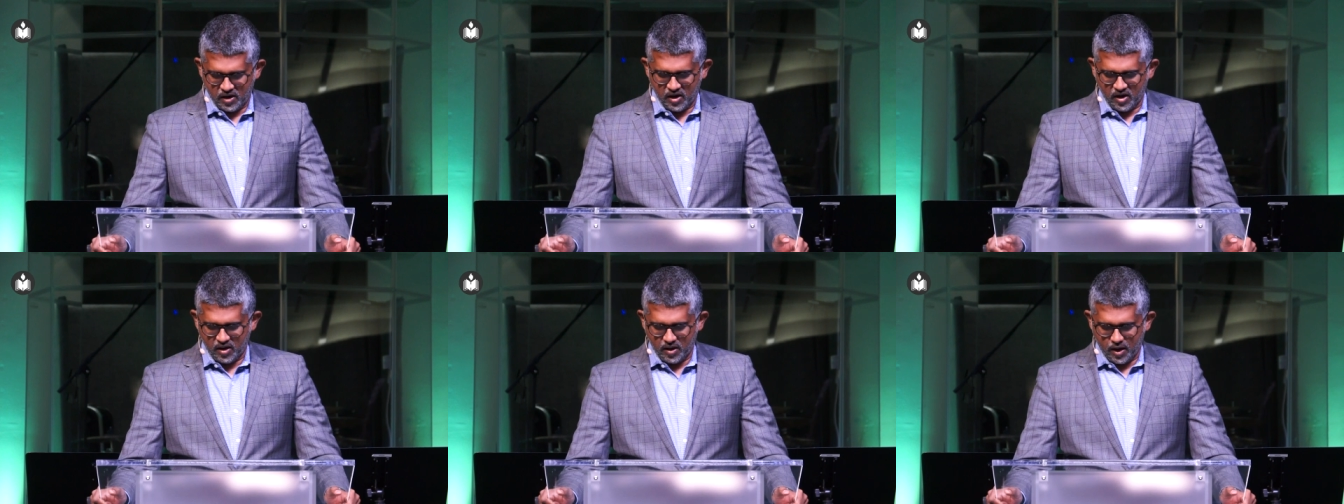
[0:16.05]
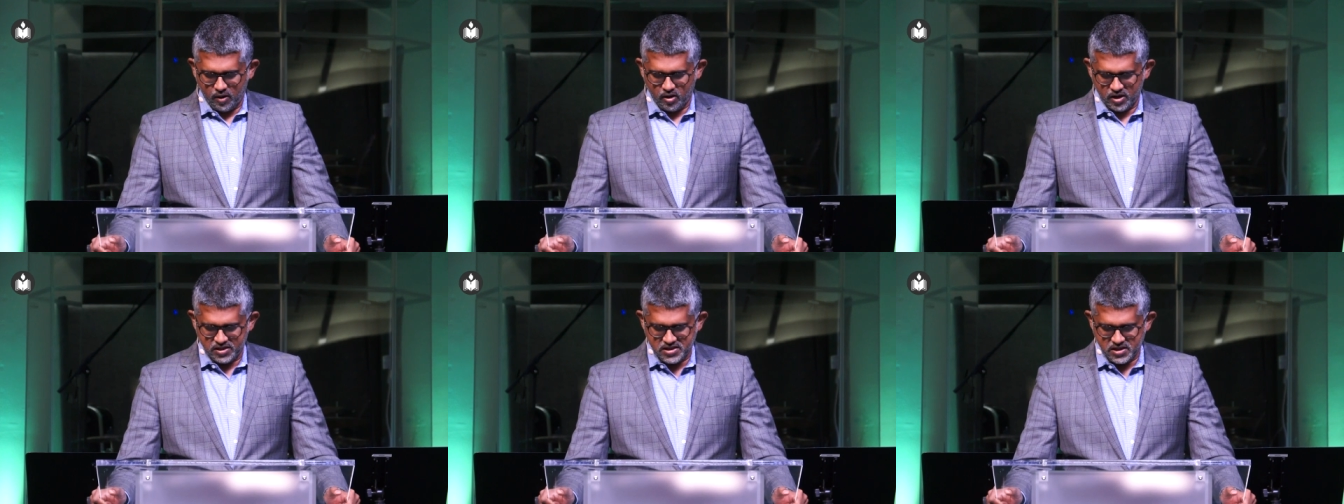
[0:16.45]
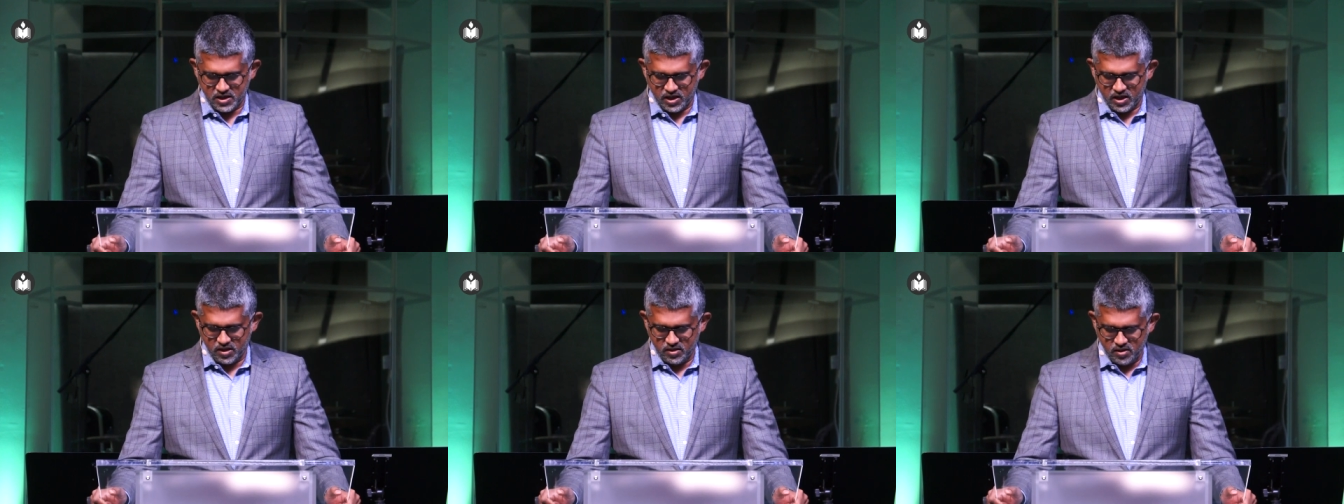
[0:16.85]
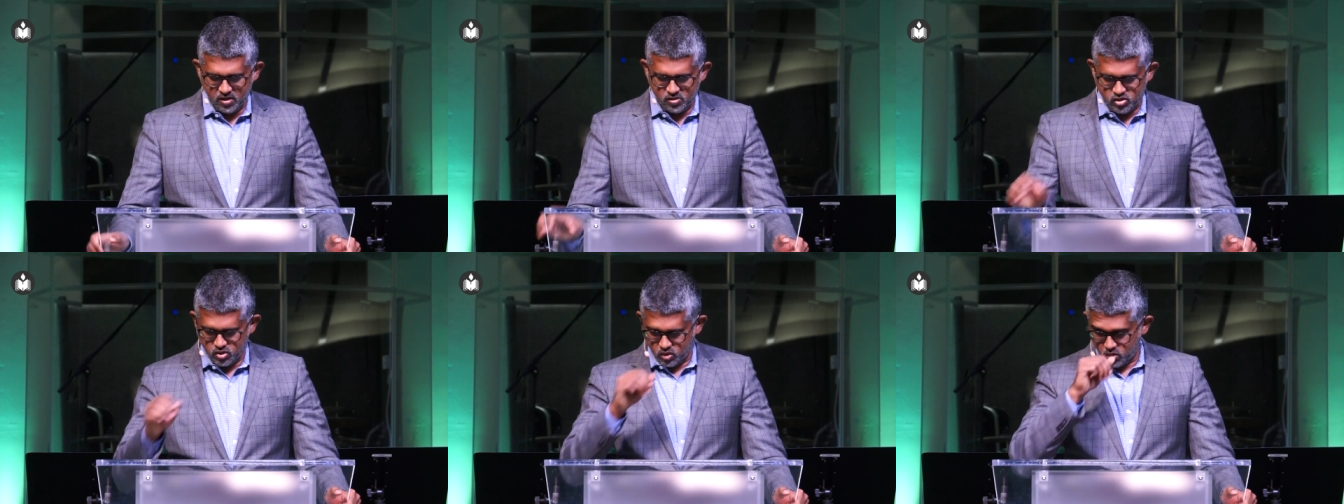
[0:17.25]
uh, I'm going to turn
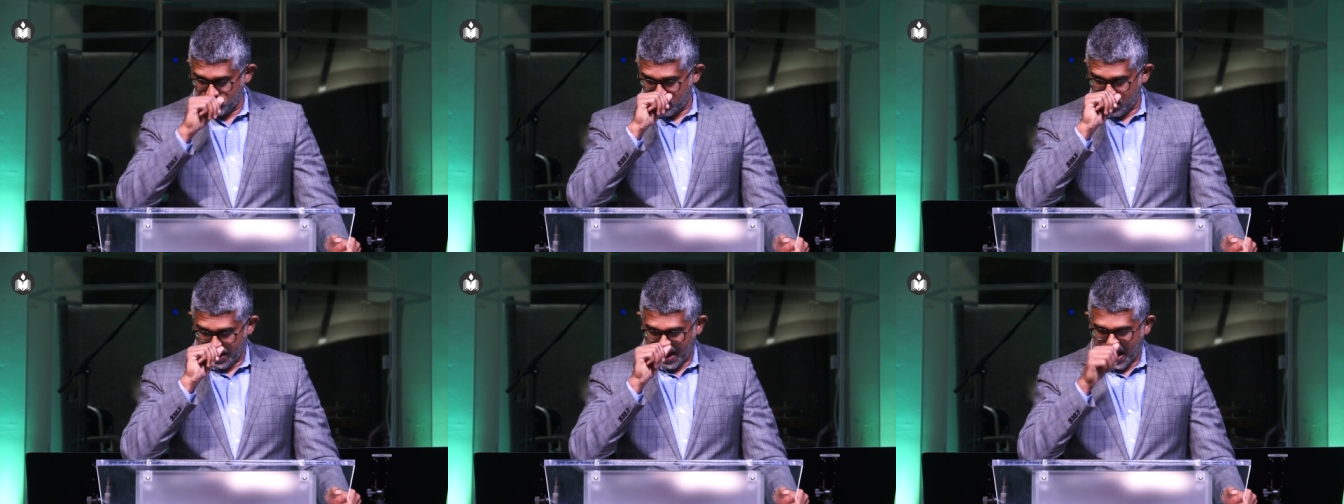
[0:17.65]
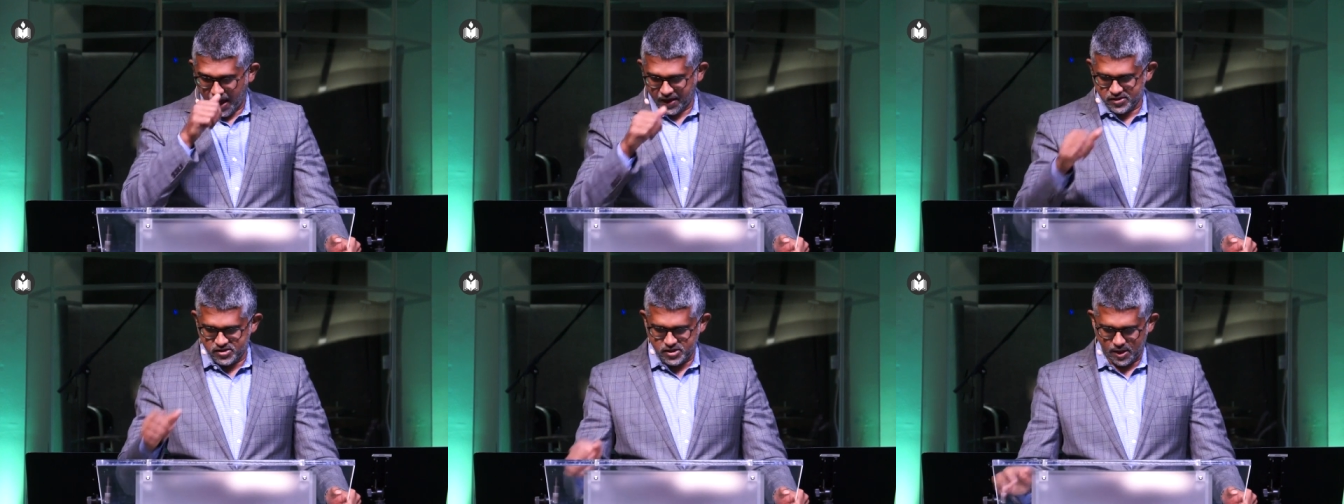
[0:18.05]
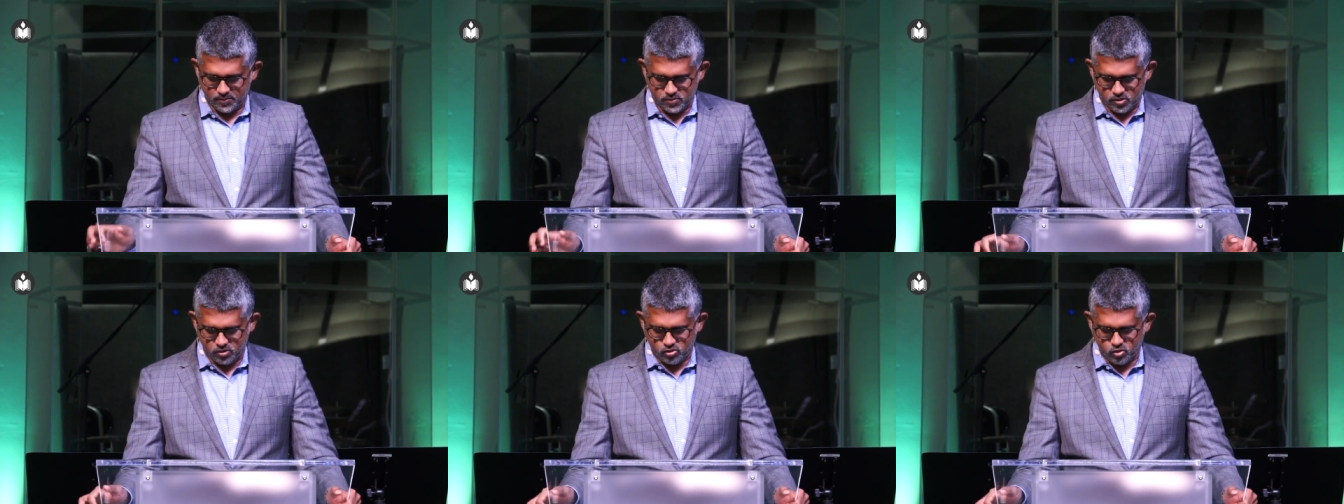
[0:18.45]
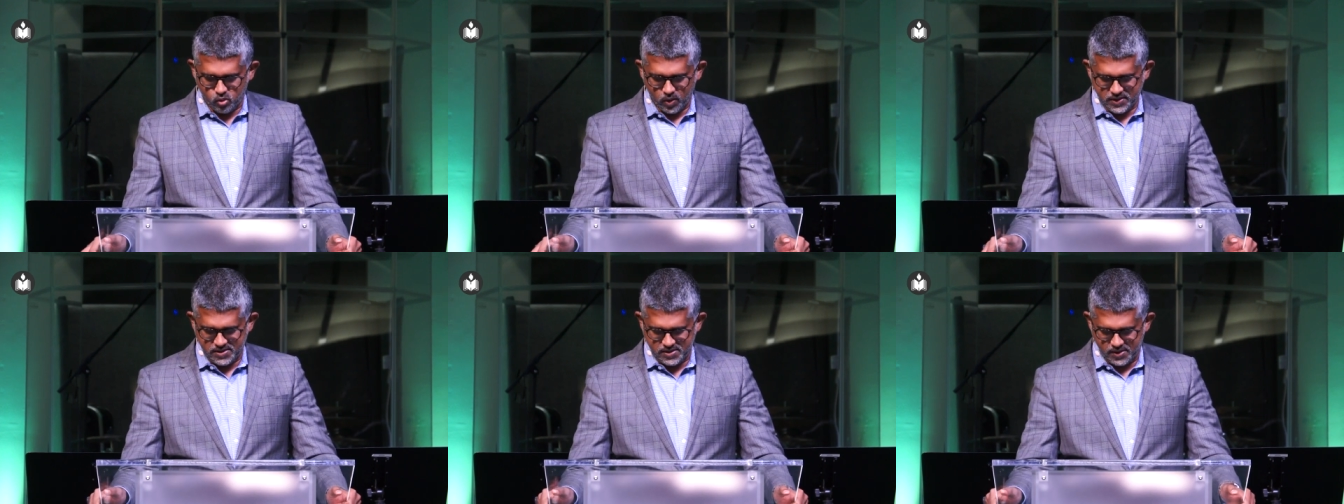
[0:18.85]
to uh, Acts chapter
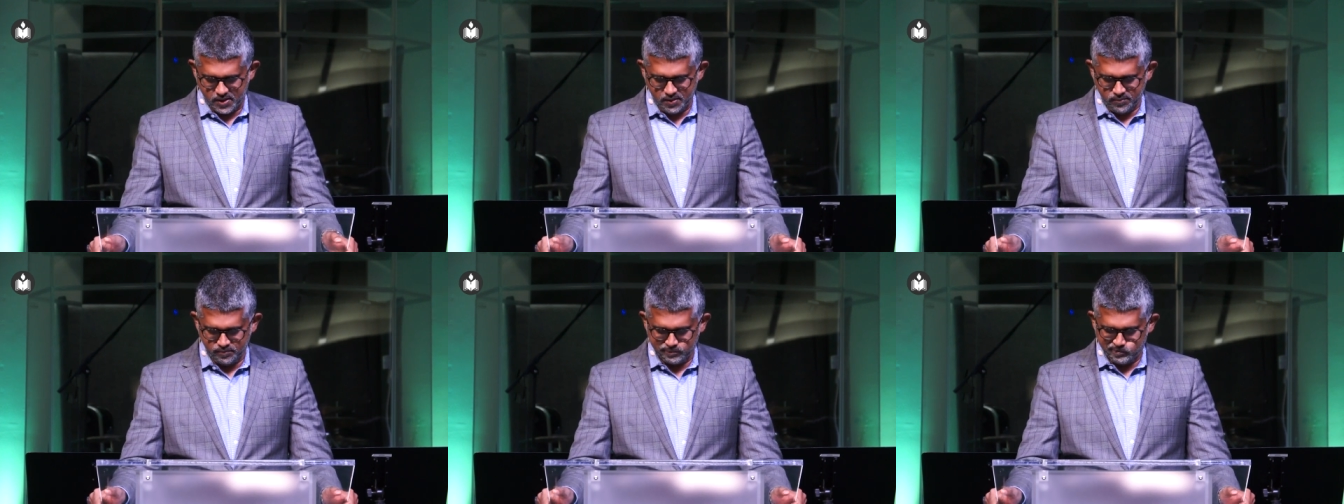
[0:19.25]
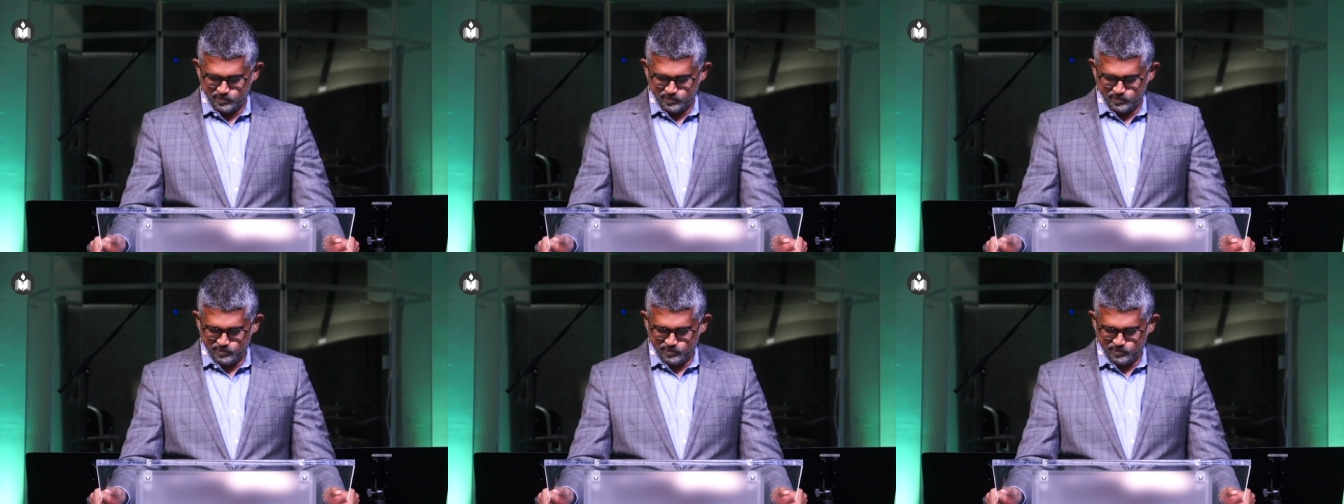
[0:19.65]
twenty.